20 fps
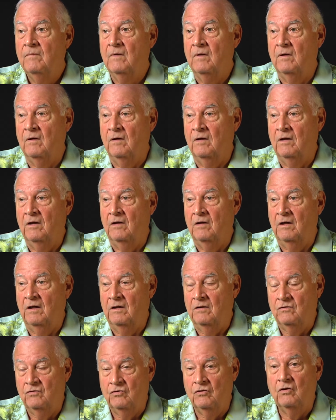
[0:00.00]
uh, it,
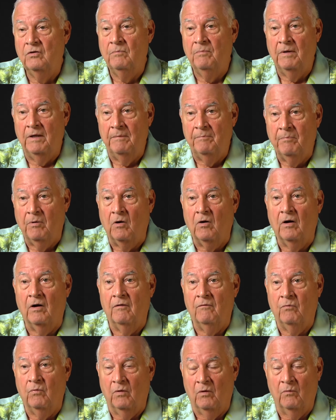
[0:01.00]
it should be part
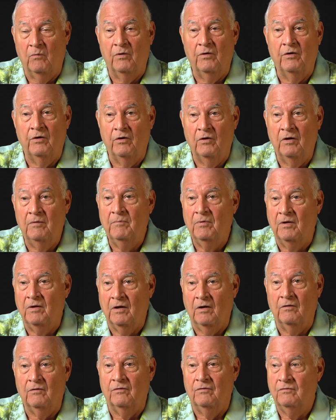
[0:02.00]
of what we're doing
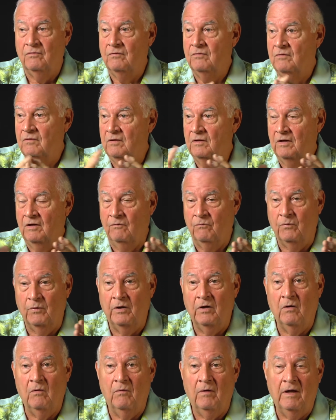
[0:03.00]
because if we
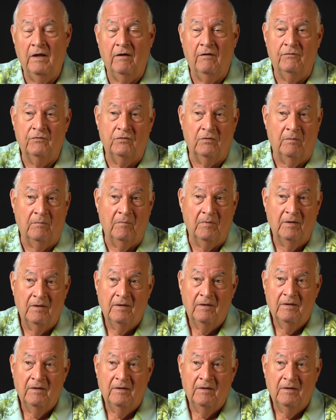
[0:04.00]
don't have some,